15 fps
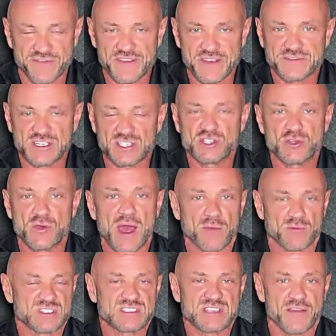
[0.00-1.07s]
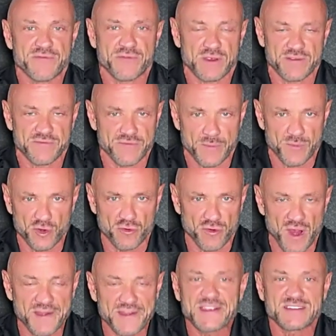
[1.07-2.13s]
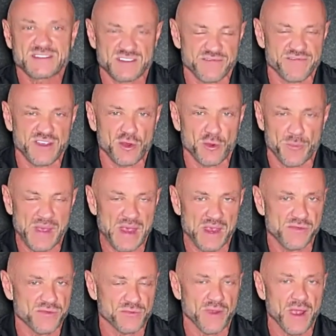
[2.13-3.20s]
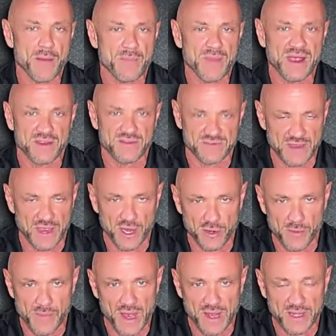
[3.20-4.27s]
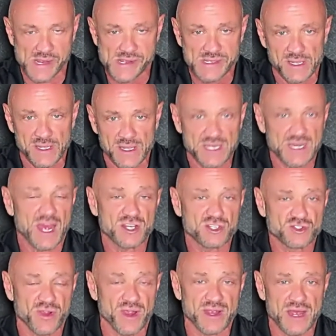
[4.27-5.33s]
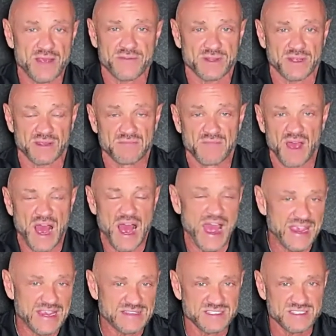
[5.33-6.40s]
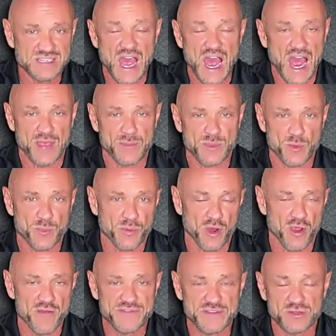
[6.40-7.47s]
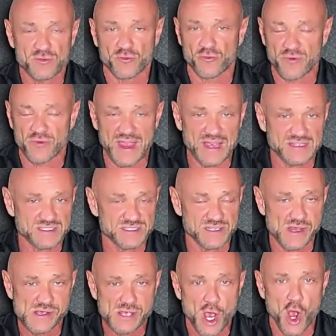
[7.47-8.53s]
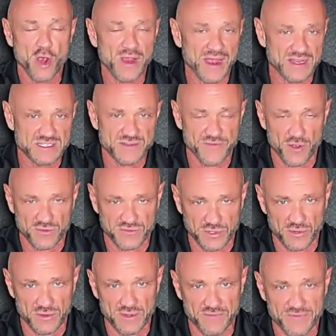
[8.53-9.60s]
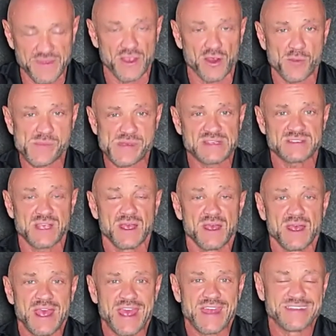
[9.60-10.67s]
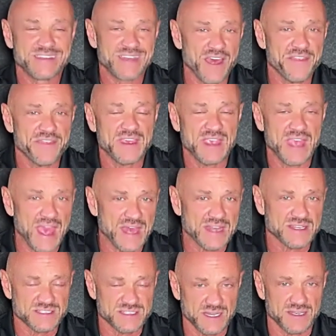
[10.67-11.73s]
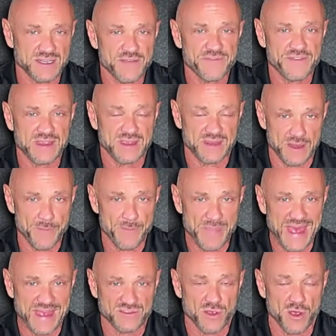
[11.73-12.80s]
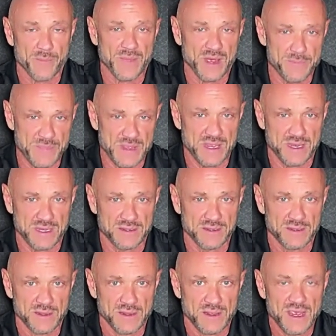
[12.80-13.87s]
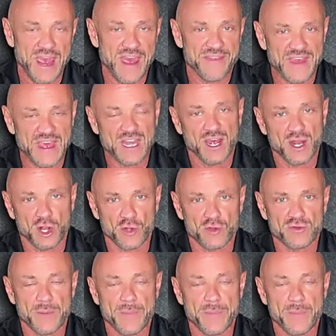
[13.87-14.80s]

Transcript: 52, I was suffering from chronic severe pain throughout my entire body. And I tried everything: ice, ibuprofen, rest, all kinds of alternative therapies, and nothing had a significant impact on my pain. And then I learned